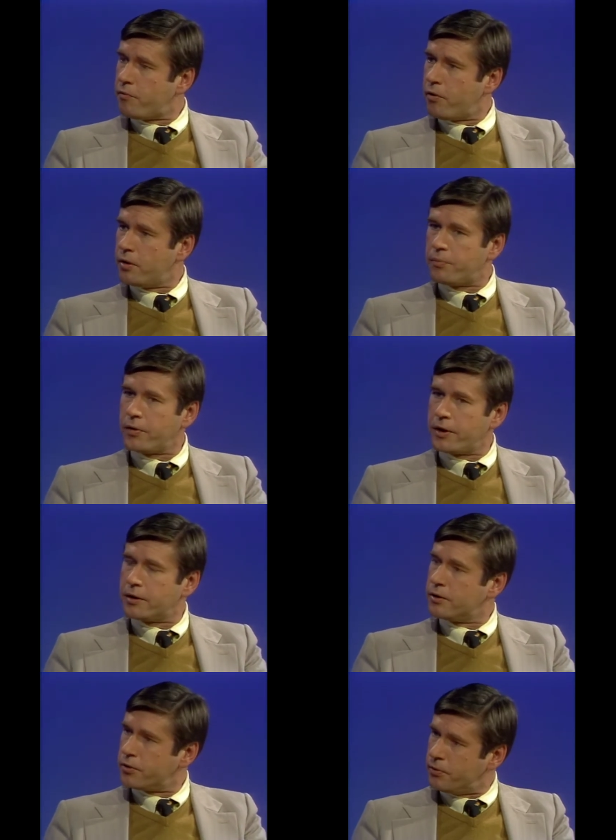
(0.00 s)
foreign
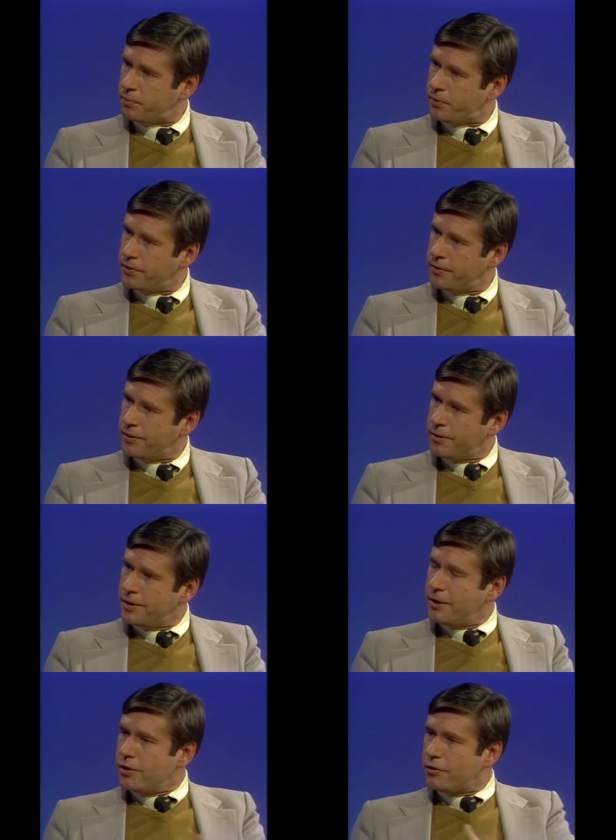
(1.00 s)
political group.
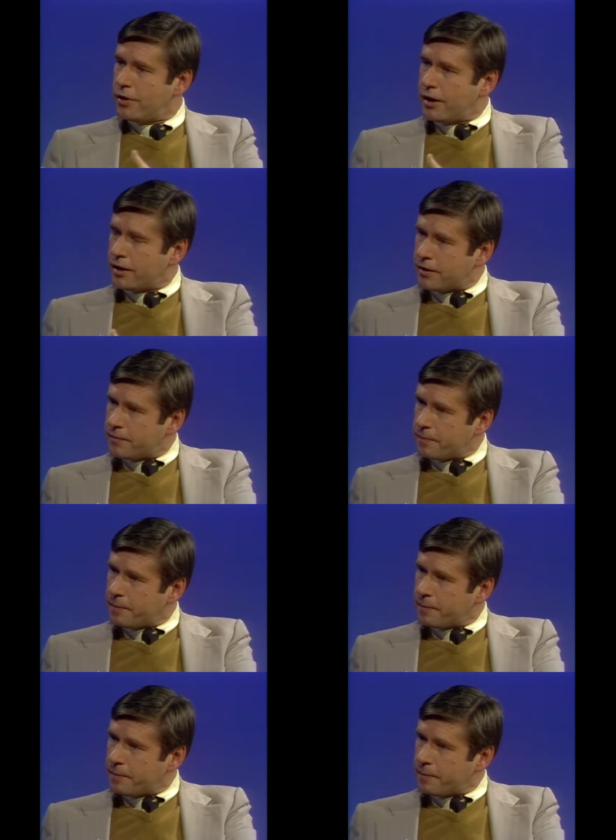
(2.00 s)
Well, some of the most distinguished